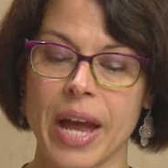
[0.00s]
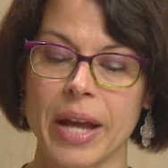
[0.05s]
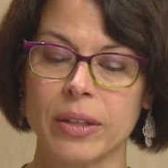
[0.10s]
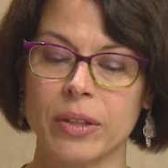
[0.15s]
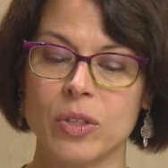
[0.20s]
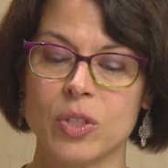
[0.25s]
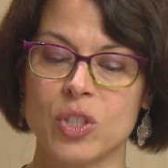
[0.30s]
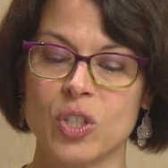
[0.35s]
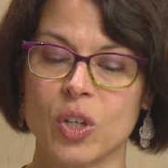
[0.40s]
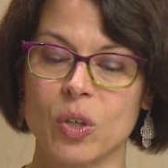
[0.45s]

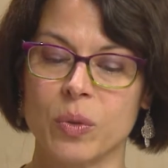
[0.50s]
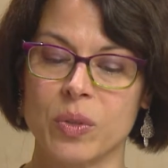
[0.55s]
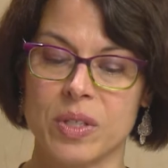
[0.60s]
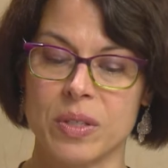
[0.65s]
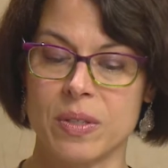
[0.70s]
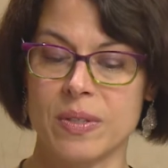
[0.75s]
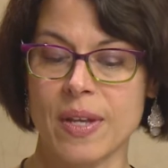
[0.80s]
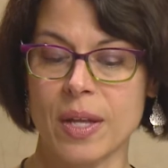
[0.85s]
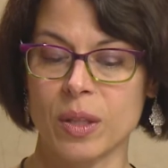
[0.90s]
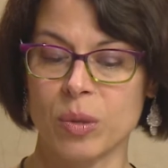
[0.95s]
talent show
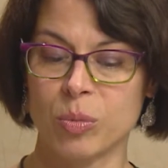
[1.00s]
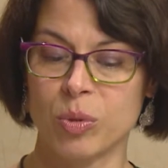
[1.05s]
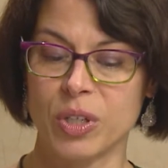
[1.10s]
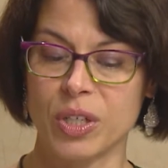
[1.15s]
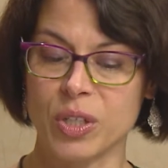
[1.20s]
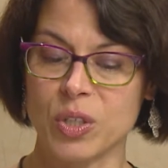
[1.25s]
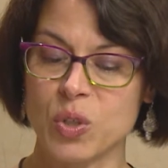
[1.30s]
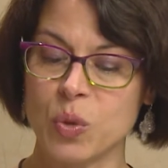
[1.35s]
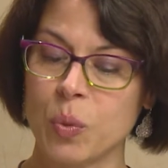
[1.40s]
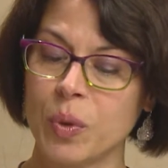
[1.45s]
is
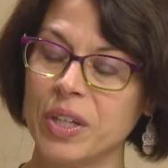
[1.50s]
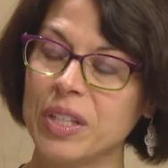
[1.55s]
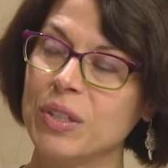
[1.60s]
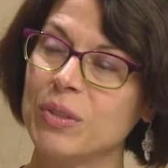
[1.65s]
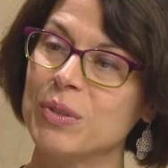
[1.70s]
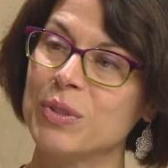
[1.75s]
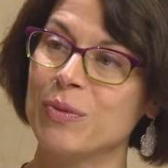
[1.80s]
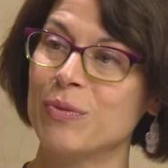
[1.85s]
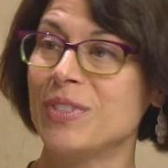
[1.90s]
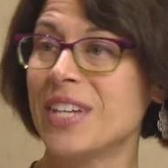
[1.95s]
celebrating 20
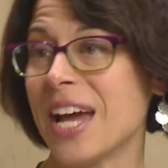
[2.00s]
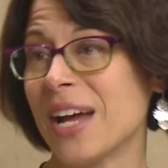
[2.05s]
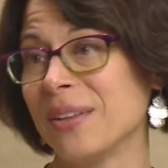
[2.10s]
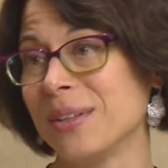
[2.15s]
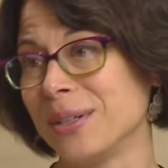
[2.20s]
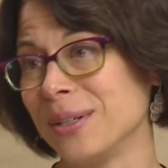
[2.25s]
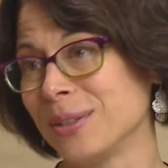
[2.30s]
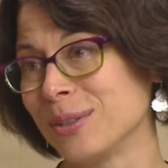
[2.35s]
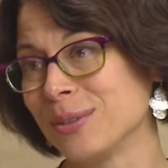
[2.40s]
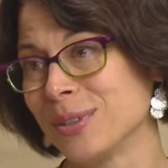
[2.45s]
years of
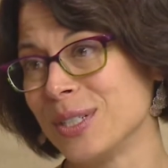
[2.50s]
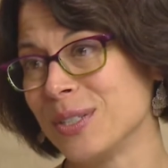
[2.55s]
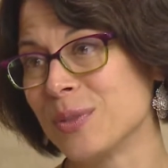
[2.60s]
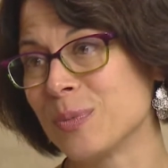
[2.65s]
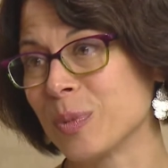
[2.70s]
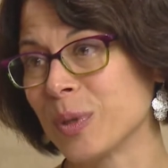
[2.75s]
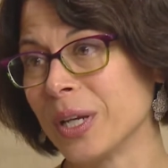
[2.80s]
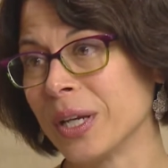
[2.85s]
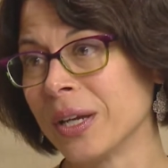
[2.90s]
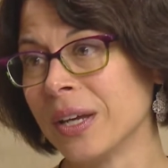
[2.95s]
talent at
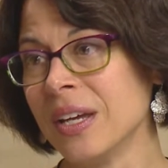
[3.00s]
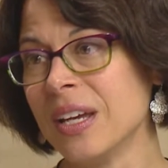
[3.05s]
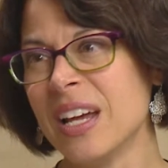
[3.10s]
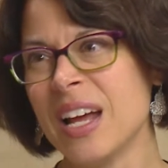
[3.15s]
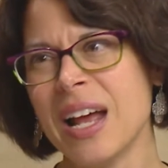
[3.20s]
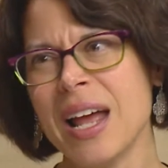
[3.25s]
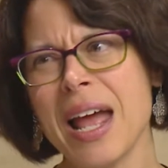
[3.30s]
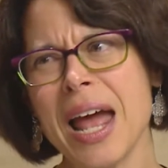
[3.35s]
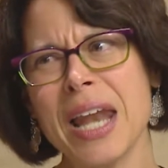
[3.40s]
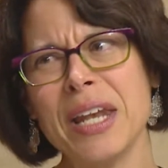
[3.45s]
Greenspring.
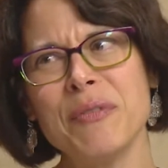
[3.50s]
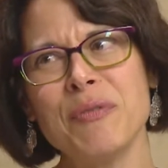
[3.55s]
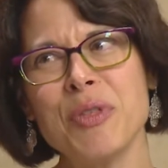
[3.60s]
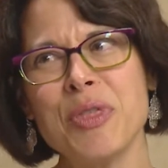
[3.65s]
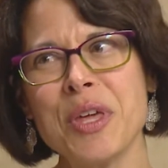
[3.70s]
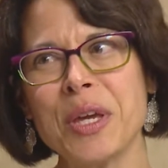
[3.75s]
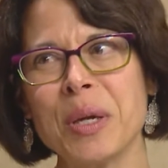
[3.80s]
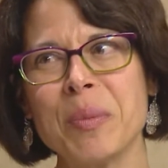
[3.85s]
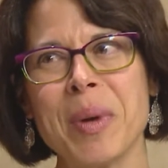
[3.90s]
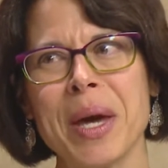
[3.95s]
And if
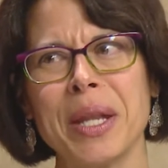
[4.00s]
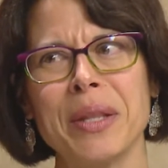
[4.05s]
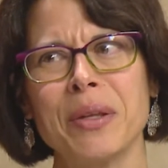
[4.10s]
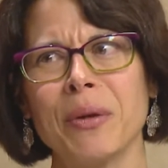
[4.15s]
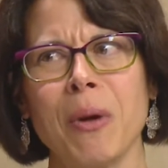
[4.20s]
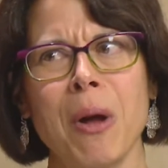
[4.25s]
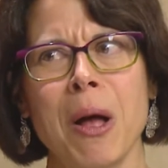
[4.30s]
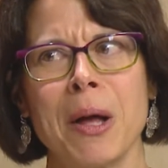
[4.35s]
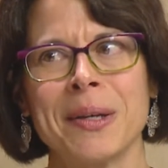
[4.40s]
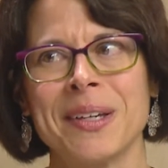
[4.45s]
you think about it,
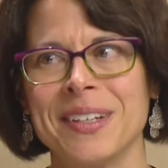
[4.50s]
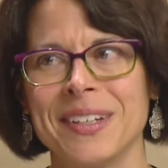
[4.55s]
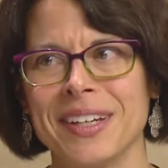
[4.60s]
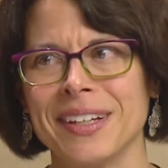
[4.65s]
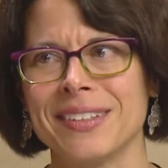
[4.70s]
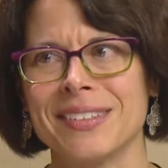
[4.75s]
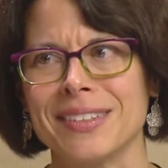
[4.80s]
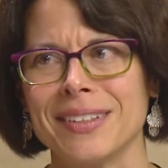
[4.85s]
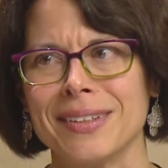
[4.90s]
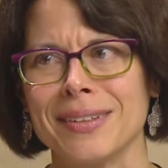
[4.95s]
they're all
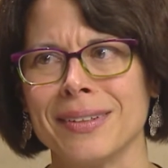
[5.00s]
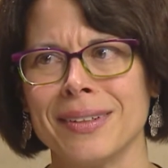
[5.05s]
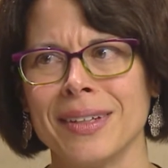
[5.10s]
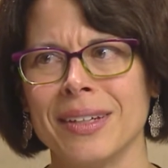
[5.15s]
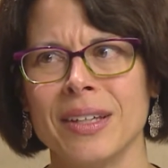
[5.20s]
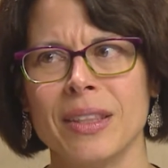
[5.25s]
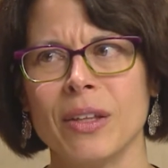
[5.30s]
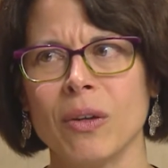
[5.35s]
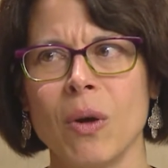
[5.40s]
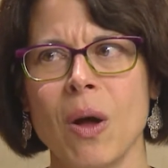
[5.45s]
connected.
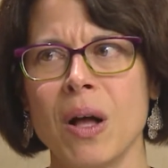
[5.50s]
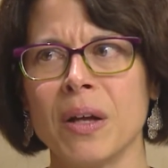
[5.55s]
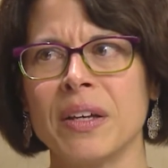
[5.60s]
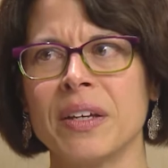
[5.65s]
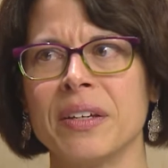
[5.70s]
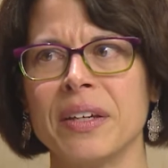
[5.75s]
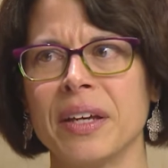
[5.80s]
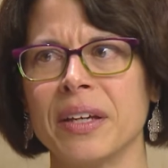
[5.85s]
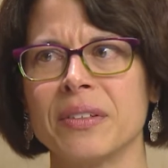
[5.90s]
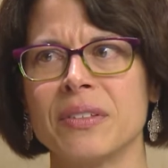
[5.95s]
They're all
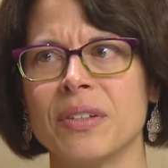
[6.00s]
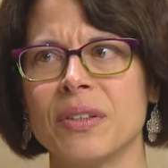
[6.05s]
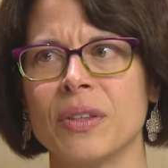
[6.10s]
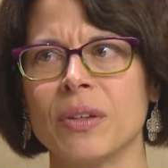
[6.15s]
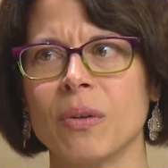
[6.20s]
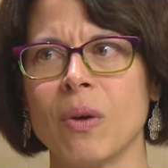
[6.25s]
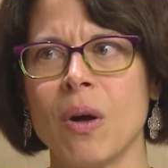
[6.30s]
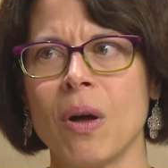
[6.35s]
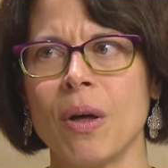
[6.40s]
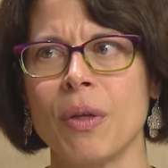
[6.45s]
connected.
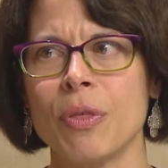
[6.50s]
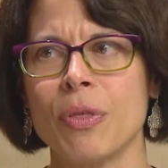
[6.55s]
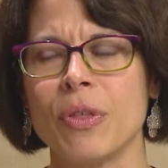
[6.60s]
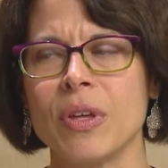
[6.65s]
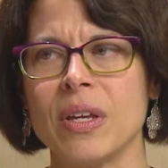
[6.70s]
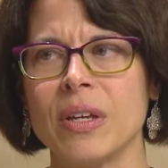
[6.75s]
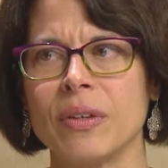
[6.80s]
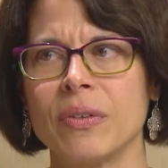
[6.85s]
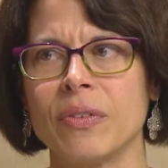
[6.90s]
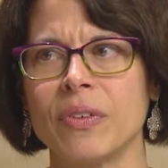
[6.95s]
They're all
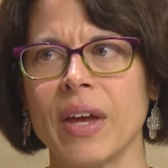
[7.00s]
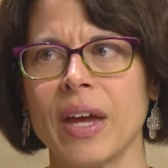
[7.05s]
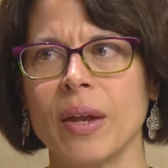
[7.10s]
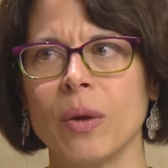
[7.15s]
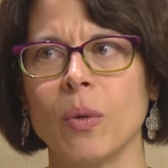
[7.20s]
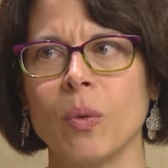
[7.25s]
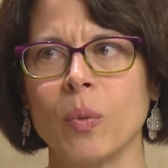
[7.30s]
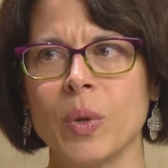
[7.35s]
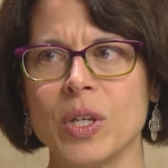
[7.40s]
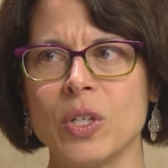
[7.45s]
things
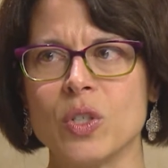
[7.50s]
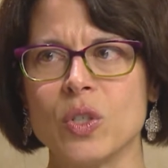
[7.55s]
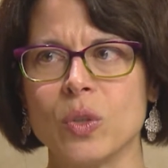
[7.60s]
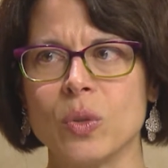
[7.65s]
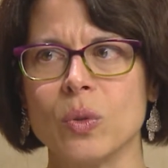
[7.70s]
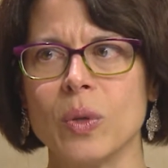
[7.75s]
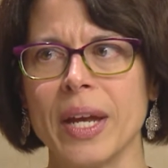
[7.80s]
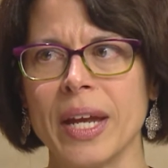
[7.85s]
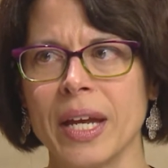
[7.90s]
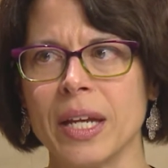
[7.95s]
that we
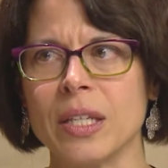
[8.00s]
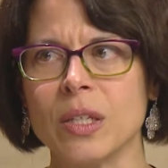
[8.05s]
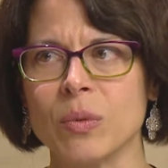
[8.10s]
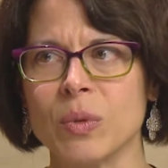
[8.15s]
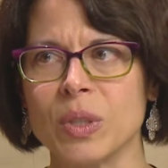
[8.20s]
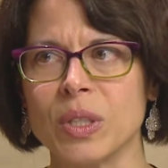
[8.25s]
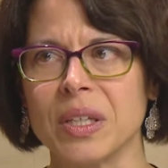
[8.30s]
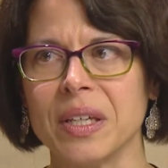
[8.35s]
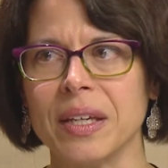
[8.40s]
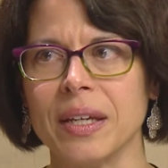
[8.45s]
do
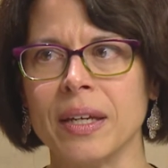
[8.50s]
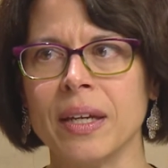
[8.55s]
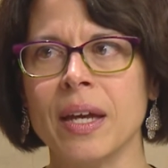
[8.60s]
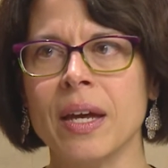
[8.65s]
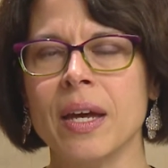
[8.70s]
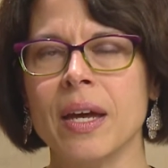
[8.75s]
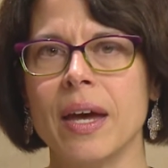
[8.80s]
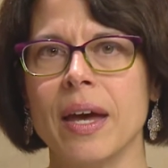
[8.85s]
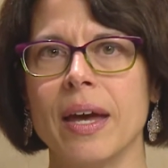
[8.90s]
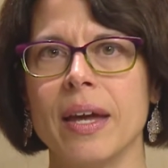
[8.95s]
annually,
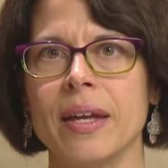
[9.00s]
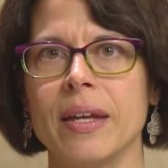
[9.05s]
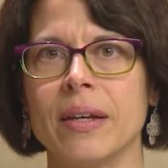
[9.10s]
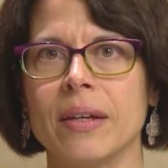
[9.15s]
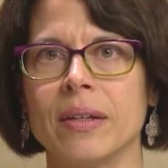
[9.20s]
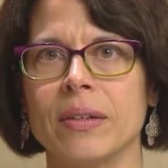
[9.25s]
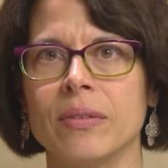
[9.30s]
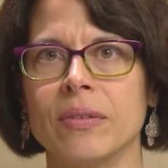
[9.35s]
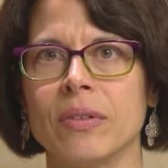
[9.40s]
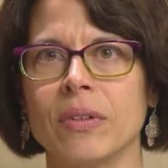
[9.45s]

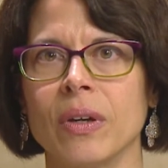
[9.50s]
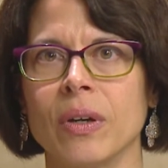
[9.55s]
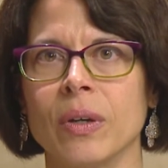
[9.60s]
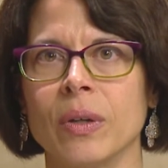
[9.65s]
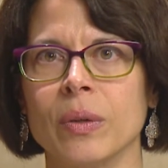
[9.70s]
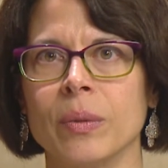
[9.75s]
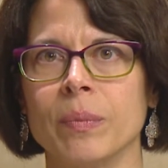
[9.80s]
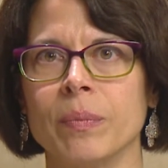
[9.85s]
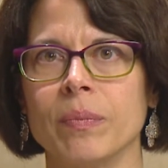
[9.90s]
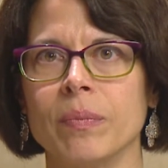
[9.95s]
and
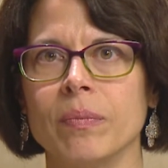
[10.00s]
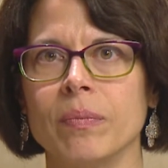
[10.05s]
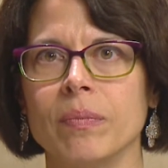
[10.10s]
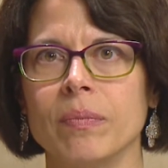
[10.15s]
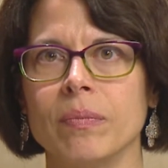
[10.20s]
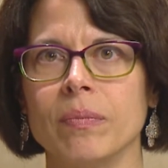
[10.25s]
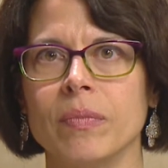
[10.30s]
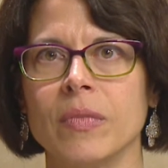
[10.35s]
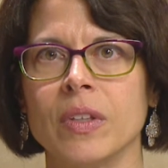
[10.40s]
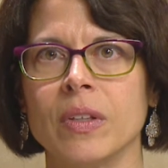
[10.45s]
um,
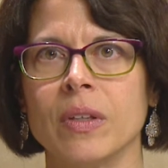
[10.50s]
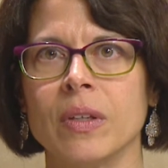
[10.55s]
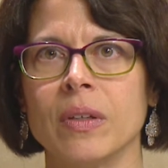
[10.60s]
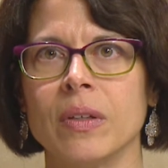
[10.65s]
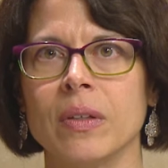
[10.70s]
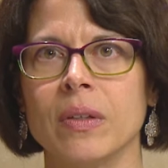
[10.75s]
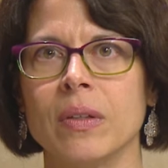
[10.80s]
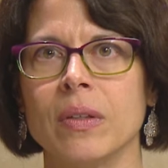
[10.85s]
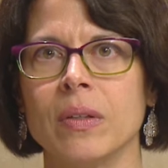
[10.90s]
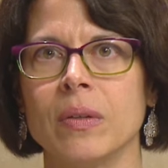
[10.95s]

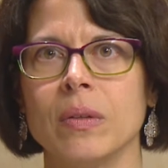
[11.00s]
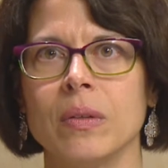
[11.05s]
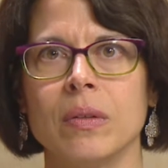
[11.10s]
the,